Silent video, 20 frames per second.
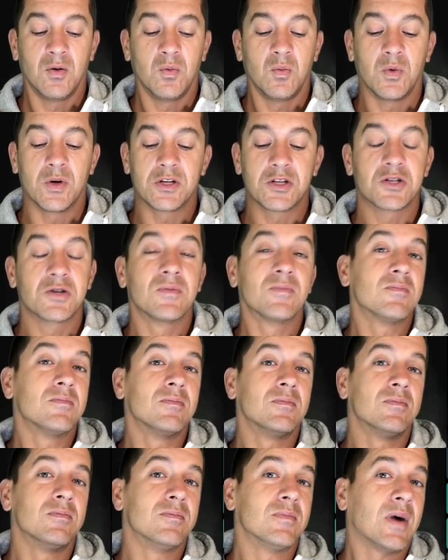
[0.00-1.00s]
which
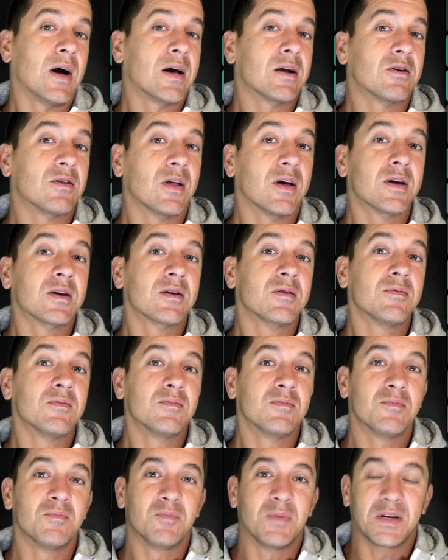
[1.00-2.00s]
I don't like
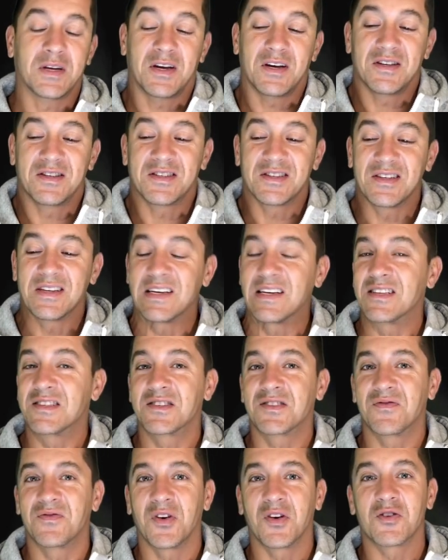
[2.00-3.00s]
because
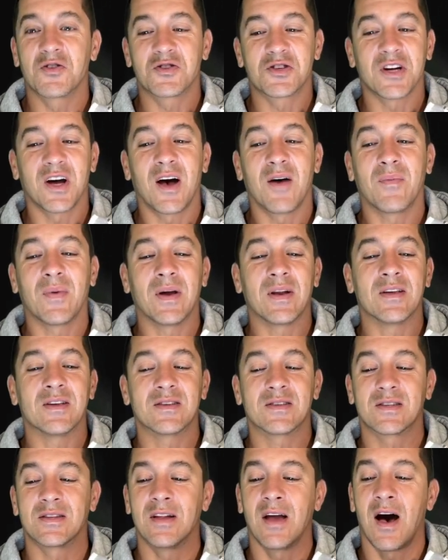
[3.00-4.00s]
it's Photoshop and
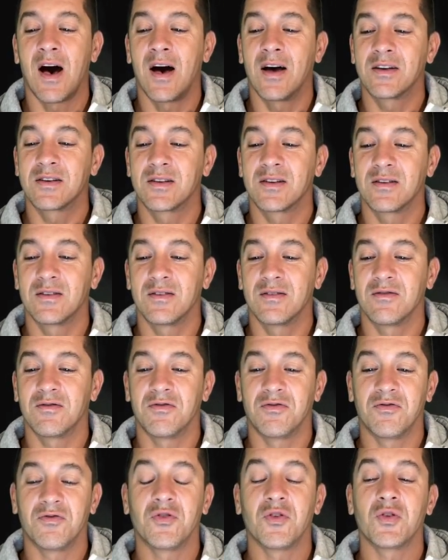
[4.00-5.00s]
it's not
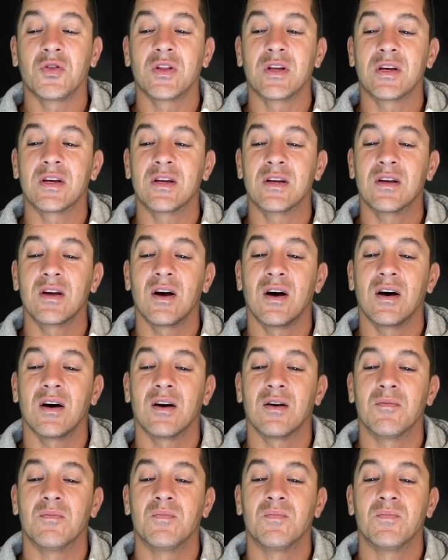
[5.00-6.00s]
fully
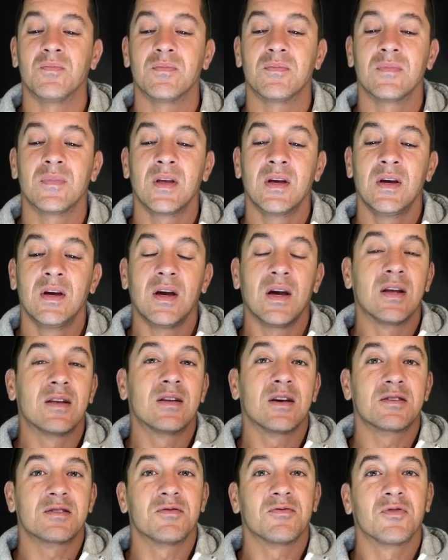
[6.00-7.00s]
um, it
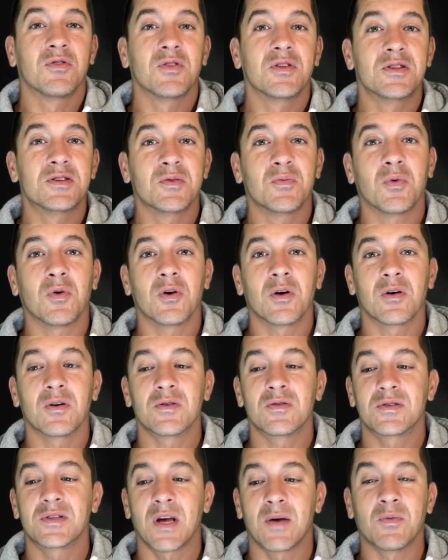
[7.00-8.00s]
doesn't fully
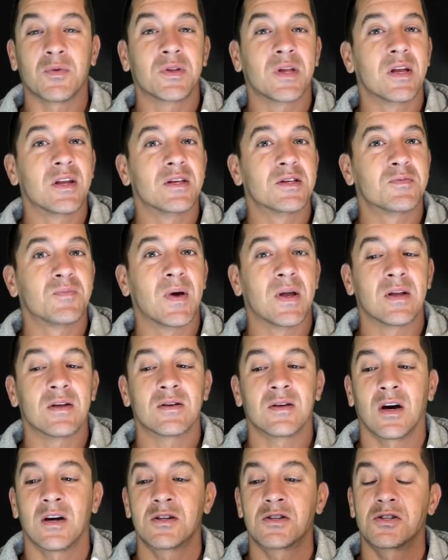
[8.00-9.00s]
support simultaneous pen and
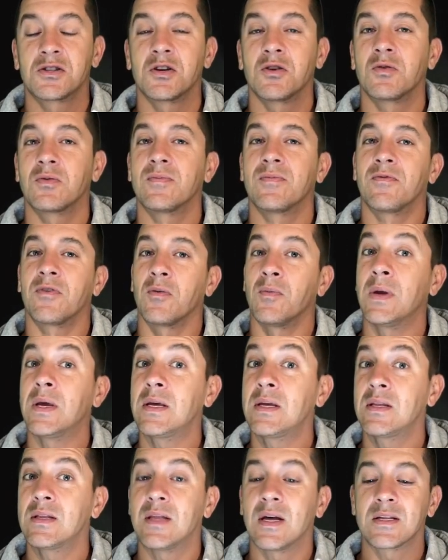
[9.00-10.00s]
touch. So for
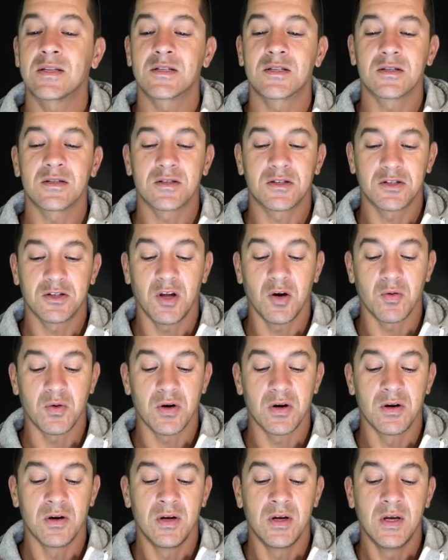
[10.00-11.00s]
me, that's
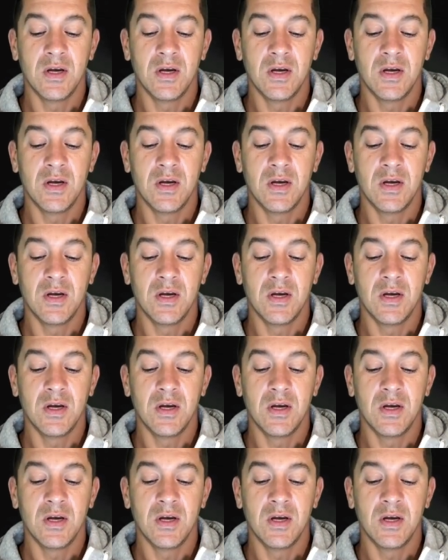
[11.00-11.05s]
slower.